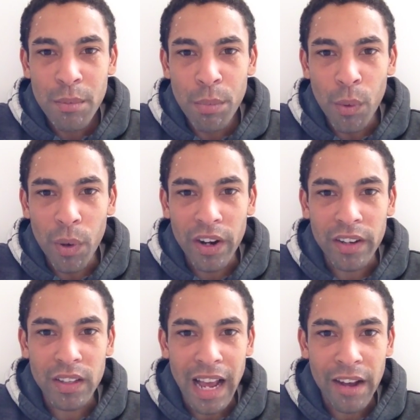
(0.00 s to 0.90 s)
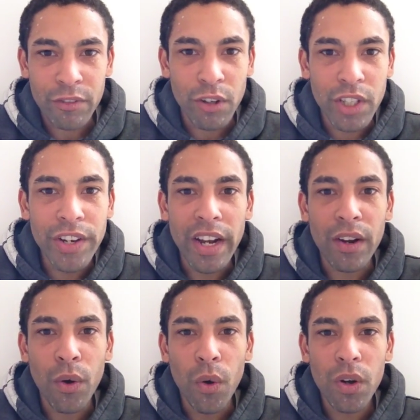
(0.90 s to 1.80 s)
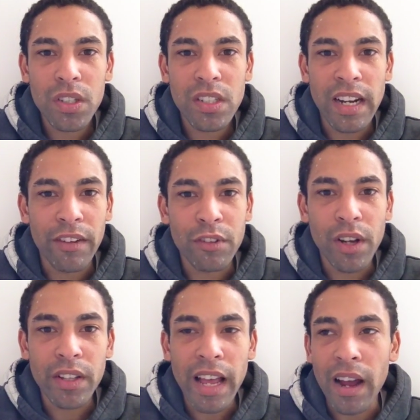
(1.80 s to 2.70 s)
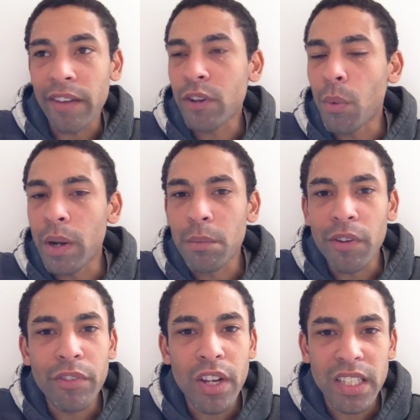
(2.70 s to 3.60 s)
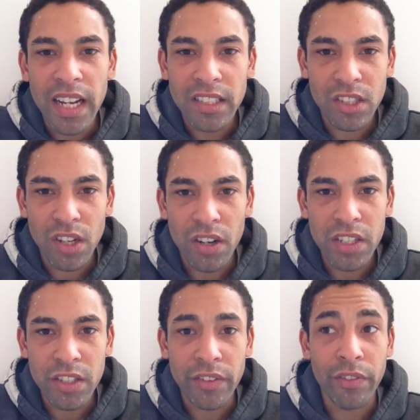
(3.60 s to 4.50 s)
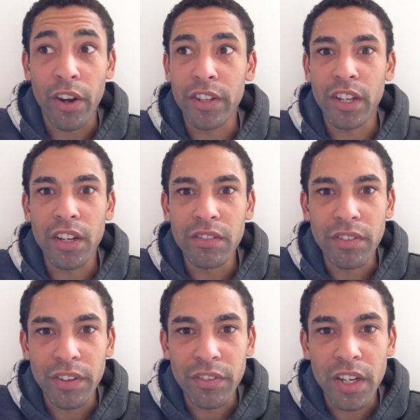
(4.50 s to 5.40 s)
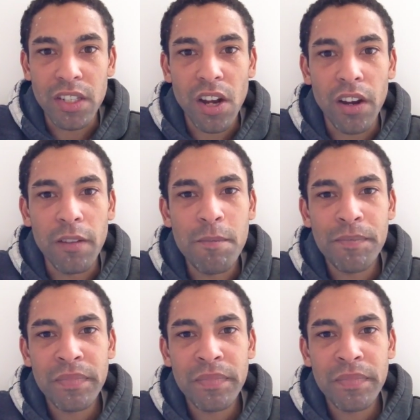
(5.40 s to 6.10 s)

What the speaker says: but after I'd done that course, and after I went on my first exercise and I fired the gun for the first time,